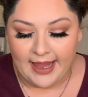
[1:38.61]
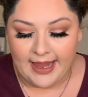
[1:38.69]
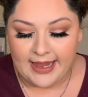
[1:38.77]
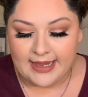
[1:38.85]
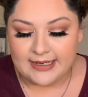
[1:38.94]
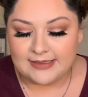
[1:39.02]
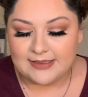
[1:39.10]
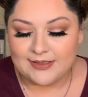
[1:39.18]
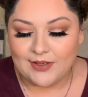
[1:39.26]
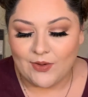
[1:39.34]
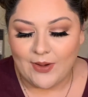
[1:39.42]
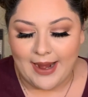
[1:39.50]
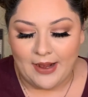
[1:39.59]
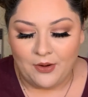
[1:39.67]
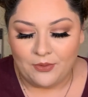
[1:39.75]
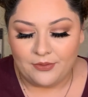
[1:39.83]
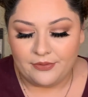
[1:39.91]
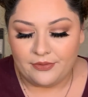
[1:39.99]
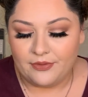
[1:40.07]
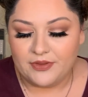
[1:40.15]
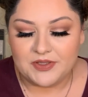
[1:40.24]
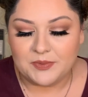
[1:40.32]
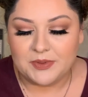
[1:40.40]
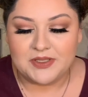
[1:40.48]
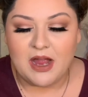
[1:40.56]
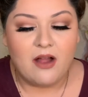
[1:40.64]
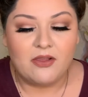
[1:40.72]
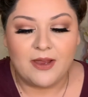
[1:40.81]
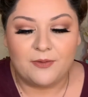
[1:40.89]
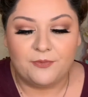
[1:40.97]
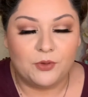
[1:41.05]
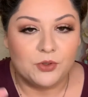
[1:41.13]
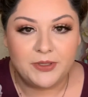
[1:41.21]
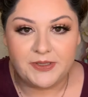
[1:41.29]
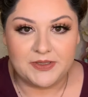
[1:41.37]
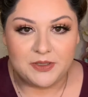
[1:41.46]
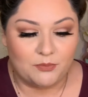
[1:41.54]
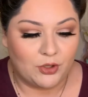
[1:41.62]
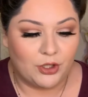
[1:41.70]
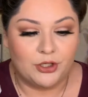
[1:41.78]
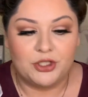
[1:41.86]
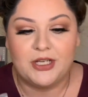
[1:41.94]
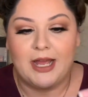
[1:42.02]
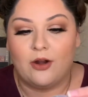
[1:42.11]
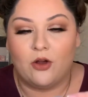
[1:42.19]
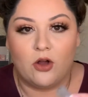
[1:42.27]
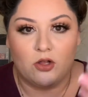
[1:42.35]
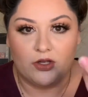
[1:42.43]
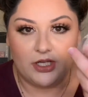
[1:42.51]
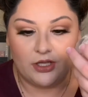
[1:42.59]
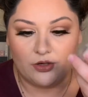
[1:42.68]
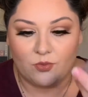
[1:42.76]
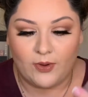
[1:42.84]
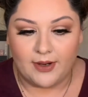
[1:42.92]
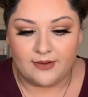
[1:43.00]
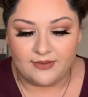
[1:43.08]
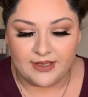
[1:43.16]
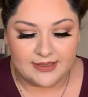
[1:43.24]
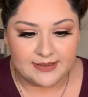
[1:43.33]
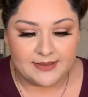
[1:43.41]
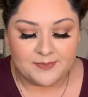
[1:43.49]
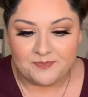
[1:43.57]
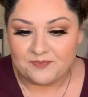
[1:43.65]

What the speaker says: And so this was not like fully submerged at all, either one of these.